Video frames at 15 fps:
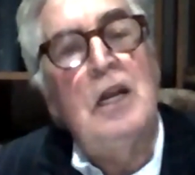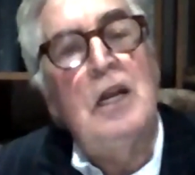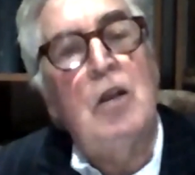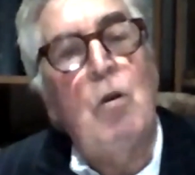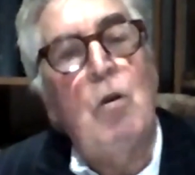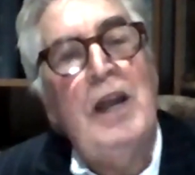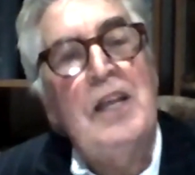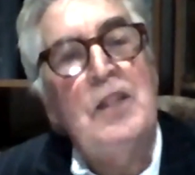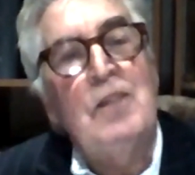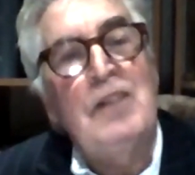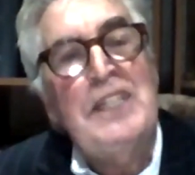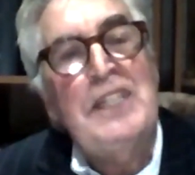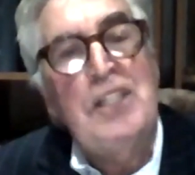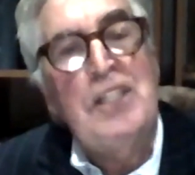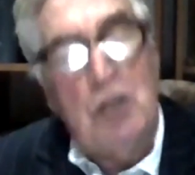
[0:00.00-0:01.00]
acquire the
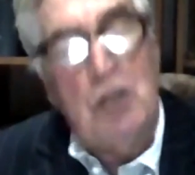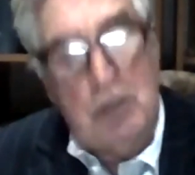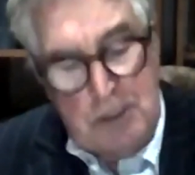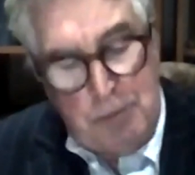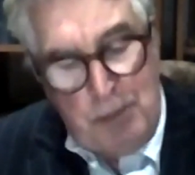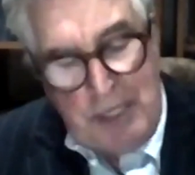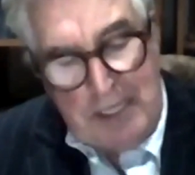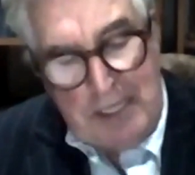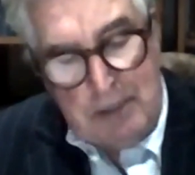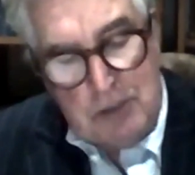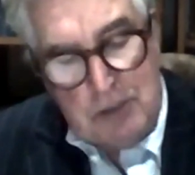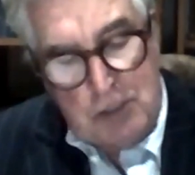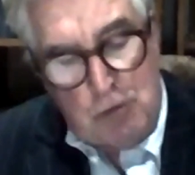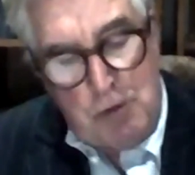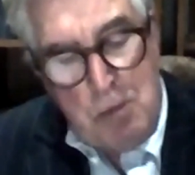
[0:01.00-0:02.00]
vessel or to bring it,
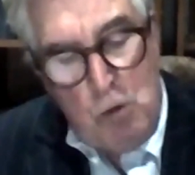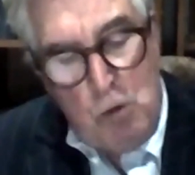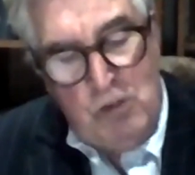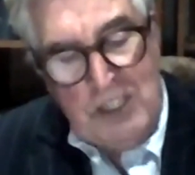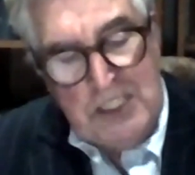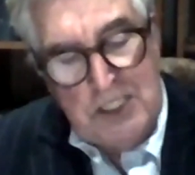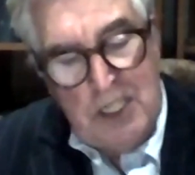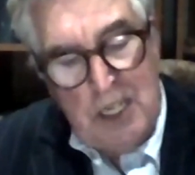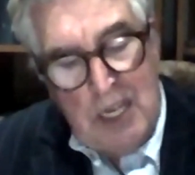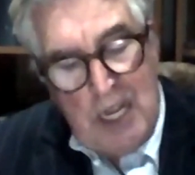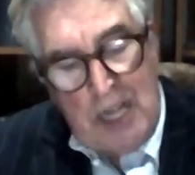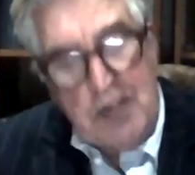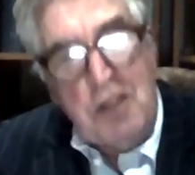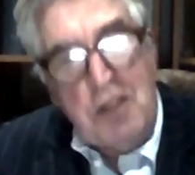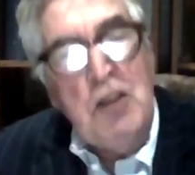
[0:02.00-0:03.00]
to remove it?
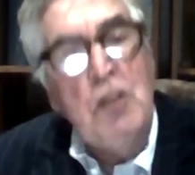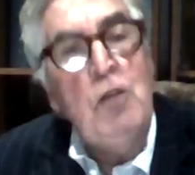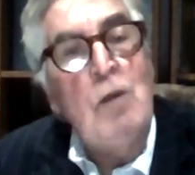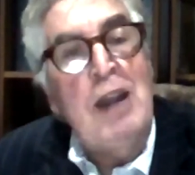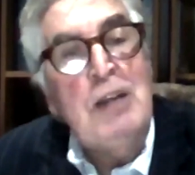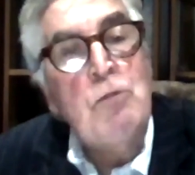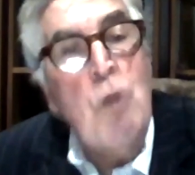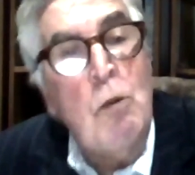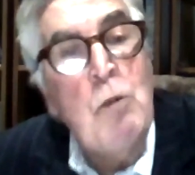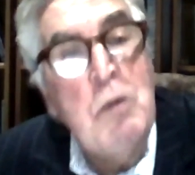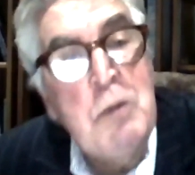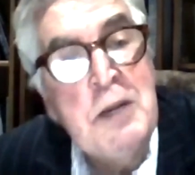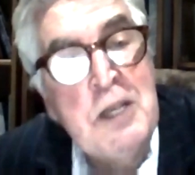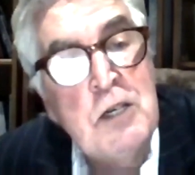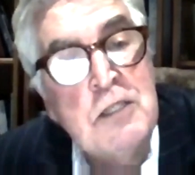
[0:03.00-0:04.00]
And at the other end, what
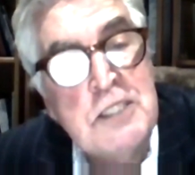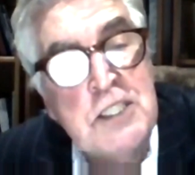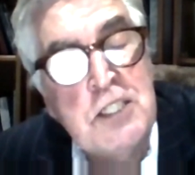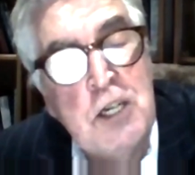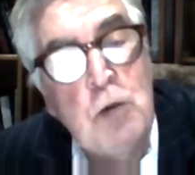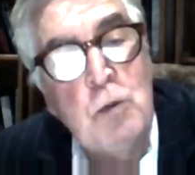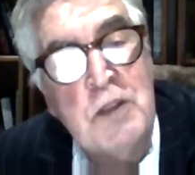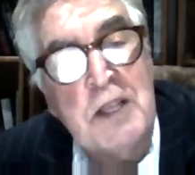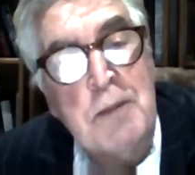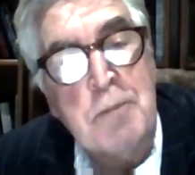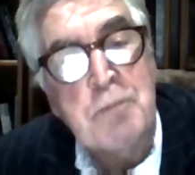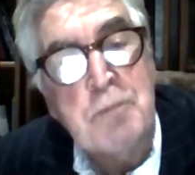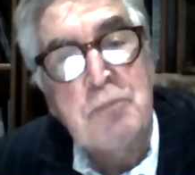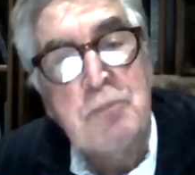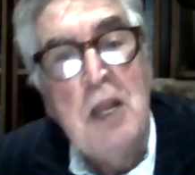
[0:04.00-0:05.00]
were we going to do with it?
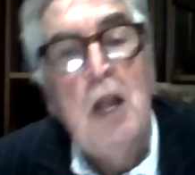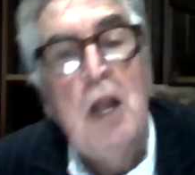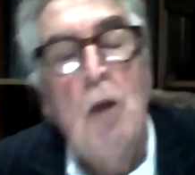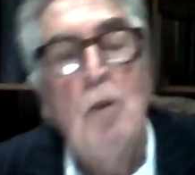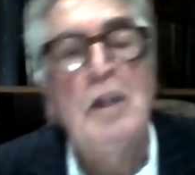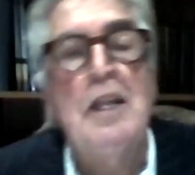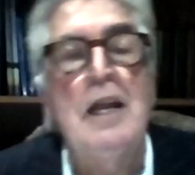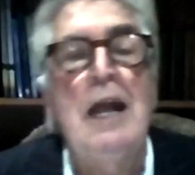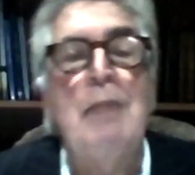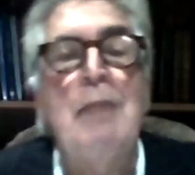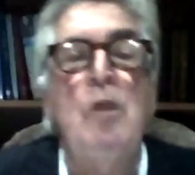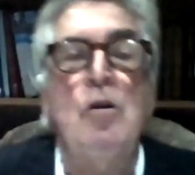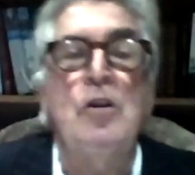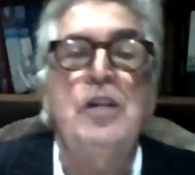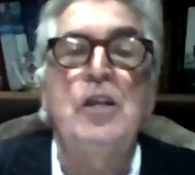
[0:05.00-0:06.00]
Well, I'm
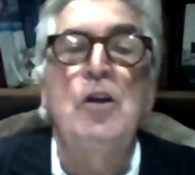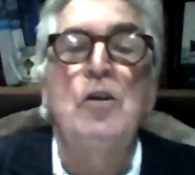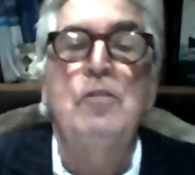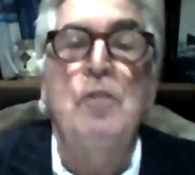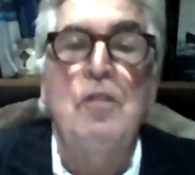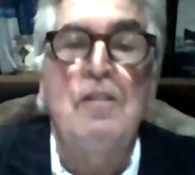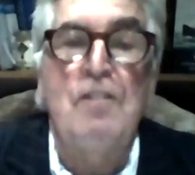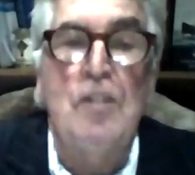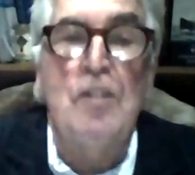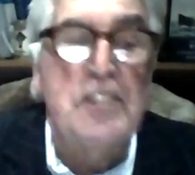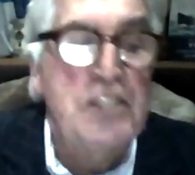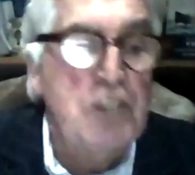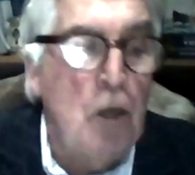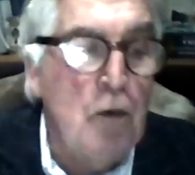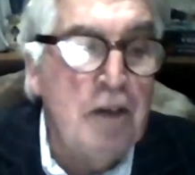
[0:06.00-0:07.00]
not going to go through the full
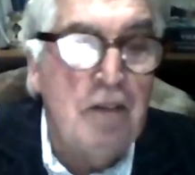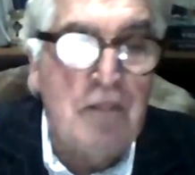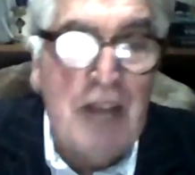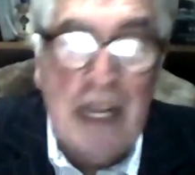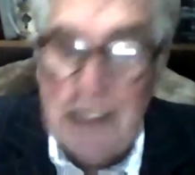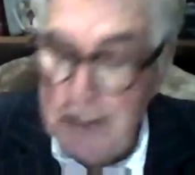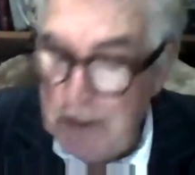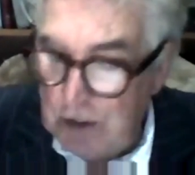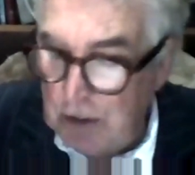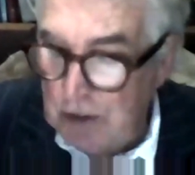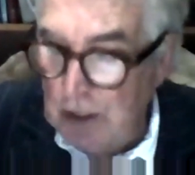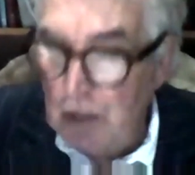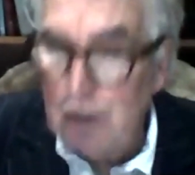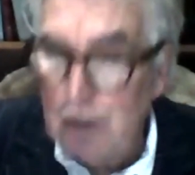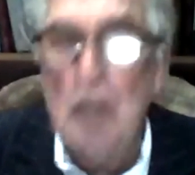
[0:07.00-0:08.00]
story of that. You
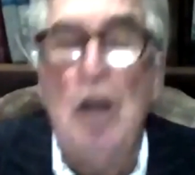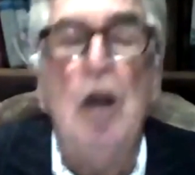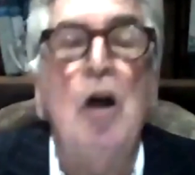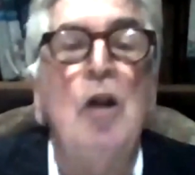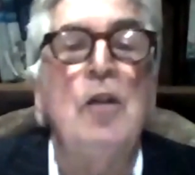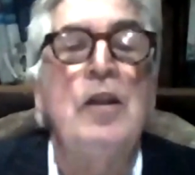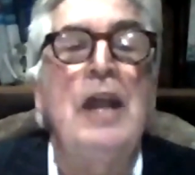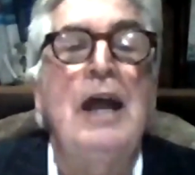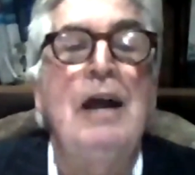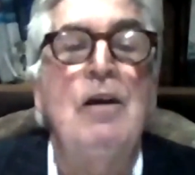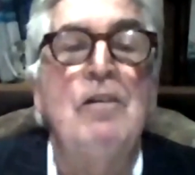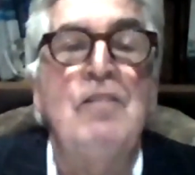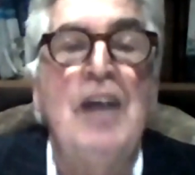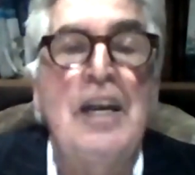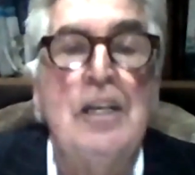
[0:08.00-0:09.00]
can look on
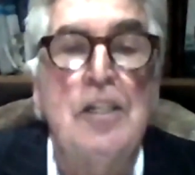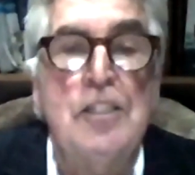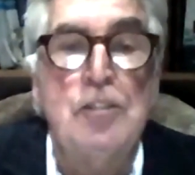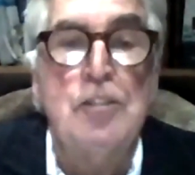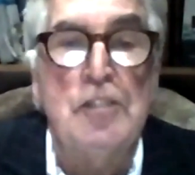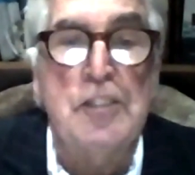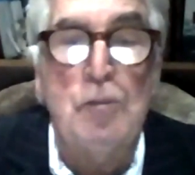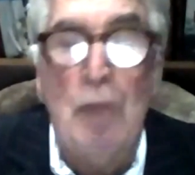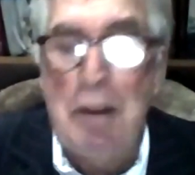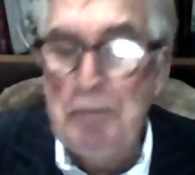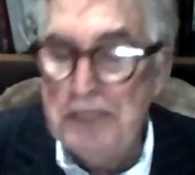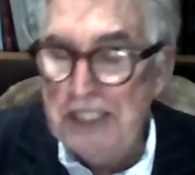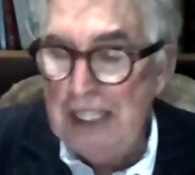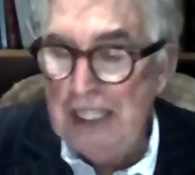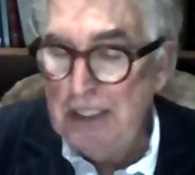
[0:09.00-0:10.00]
our Viola Trust
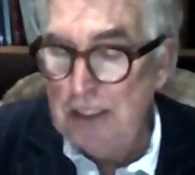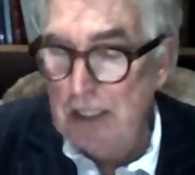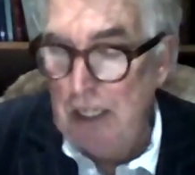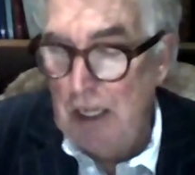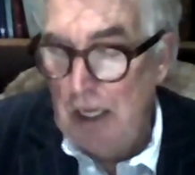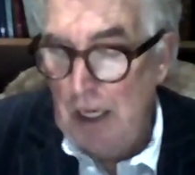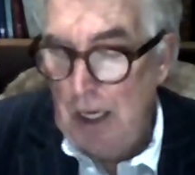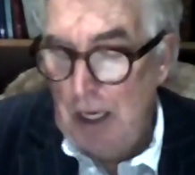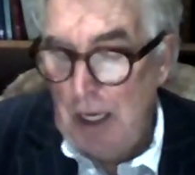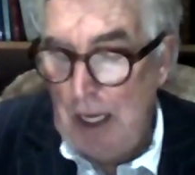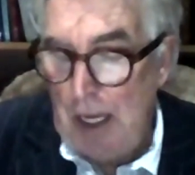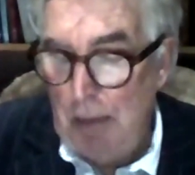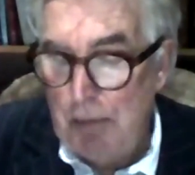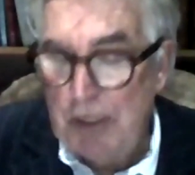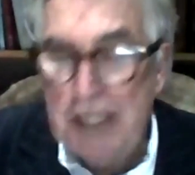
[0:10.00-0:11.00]
website.
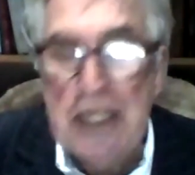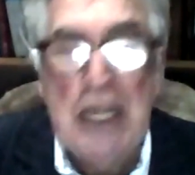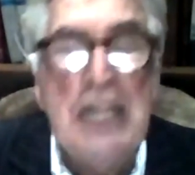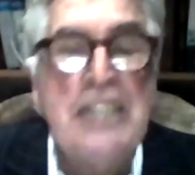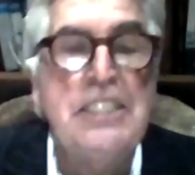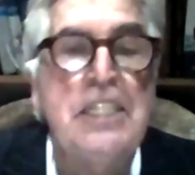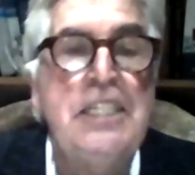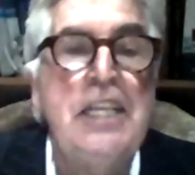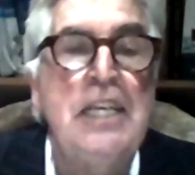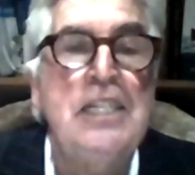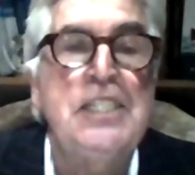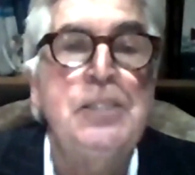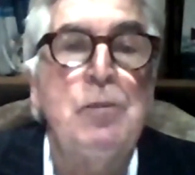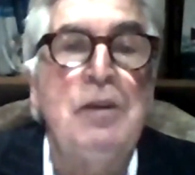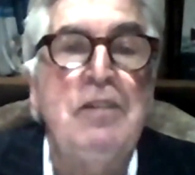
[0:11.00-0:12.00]
But in later
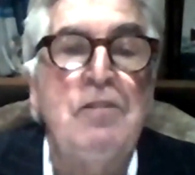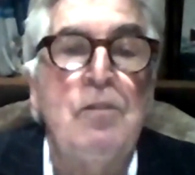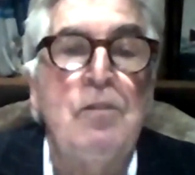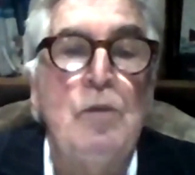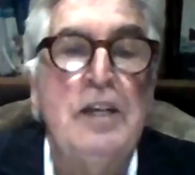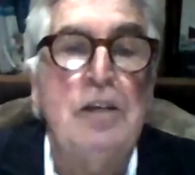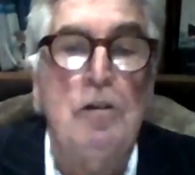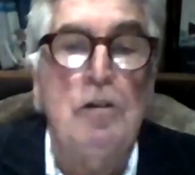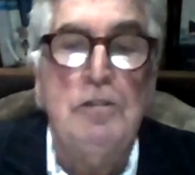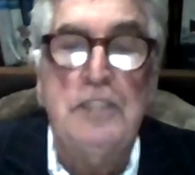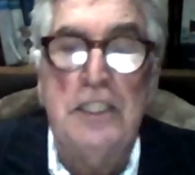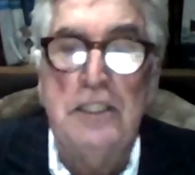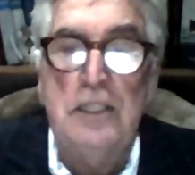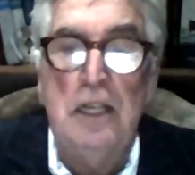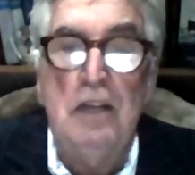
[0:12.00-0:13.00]
years, we've
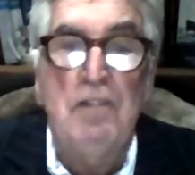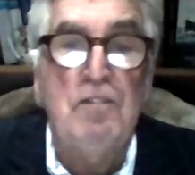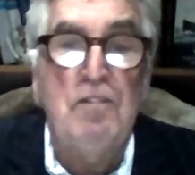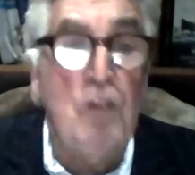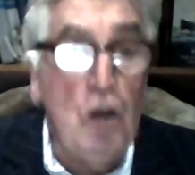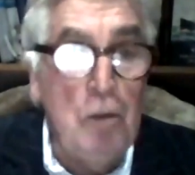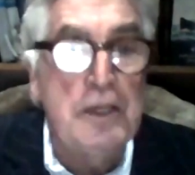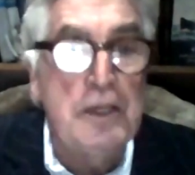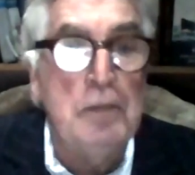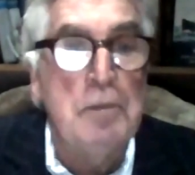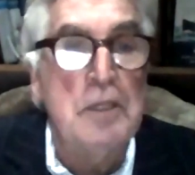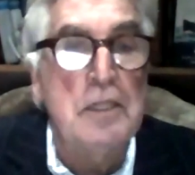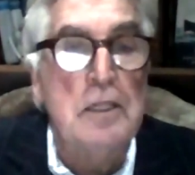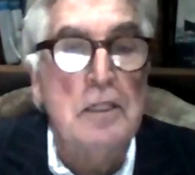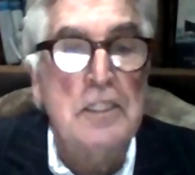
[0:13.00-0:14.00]
recruited a
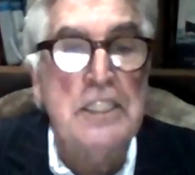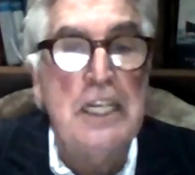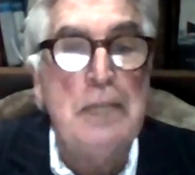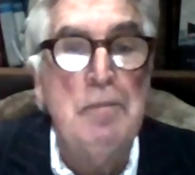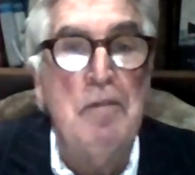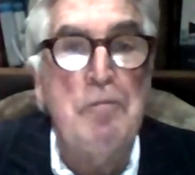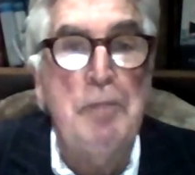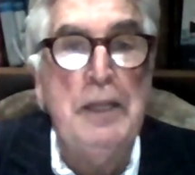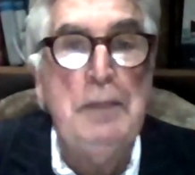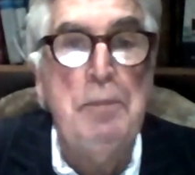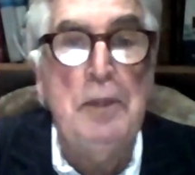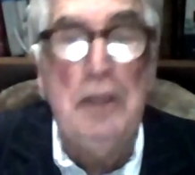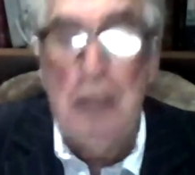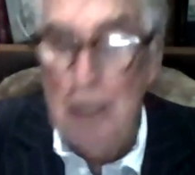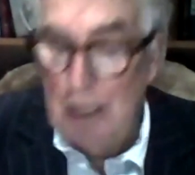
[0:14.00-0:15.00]
formidable team of
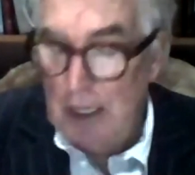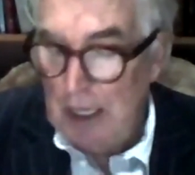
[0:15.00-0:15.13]
people